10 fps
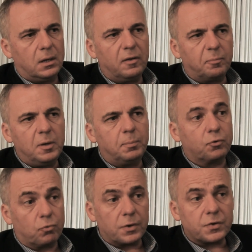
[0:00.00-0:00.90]
If people
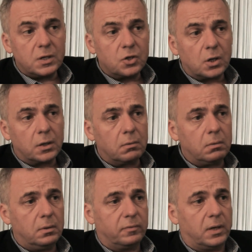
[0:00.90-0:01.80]
trust each
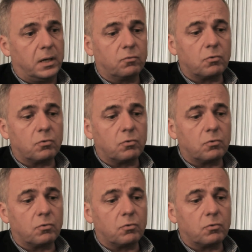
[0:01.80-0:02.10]
other, if they